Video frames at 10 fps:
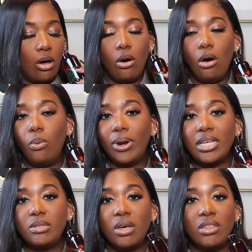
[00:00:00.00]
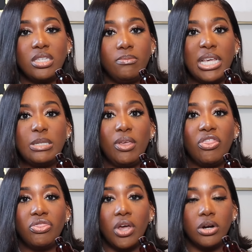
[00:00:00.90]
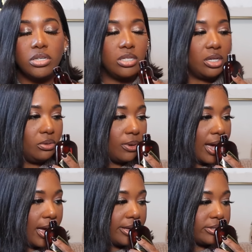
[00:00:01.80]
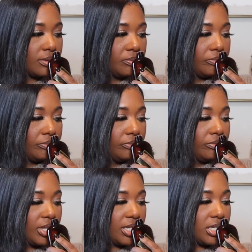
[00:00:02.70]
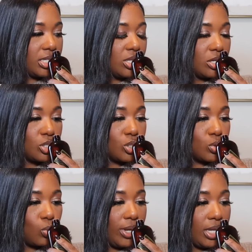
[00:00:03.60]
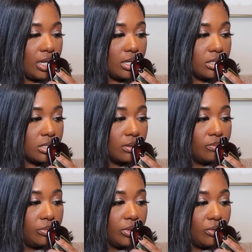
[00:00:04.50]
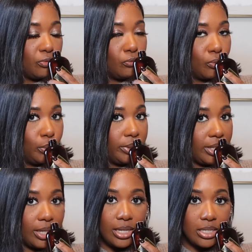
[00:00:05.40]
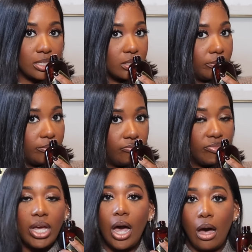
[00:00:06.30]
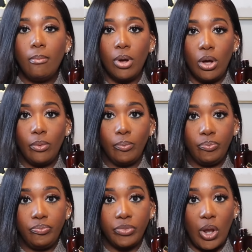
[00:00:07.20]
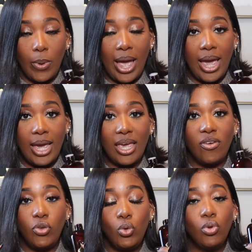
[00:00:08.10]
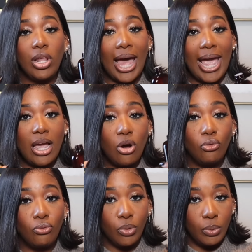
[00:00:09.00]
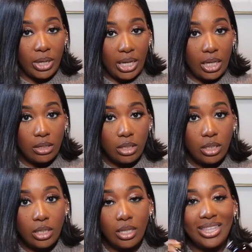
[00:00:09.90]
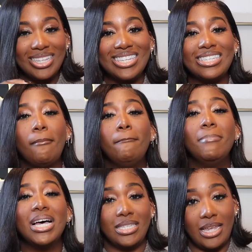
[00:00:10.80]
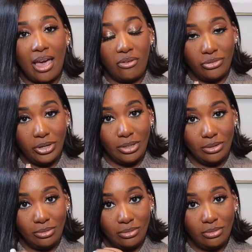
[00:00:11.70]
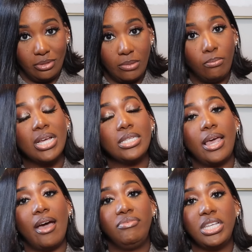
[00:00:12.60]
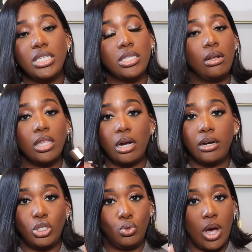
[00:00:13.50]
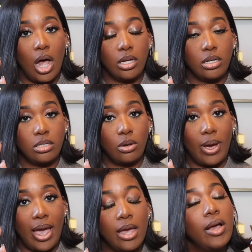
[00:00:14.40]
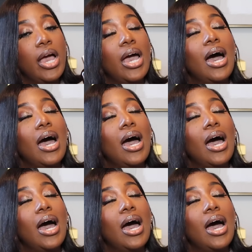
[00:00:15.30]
Oh, when I smell this, it makes me thirsty, you guys. This is the sweetest, fruitiest combo. Okay. If you like fruity, this is a must have for you. Must have. This is only $32. Okay.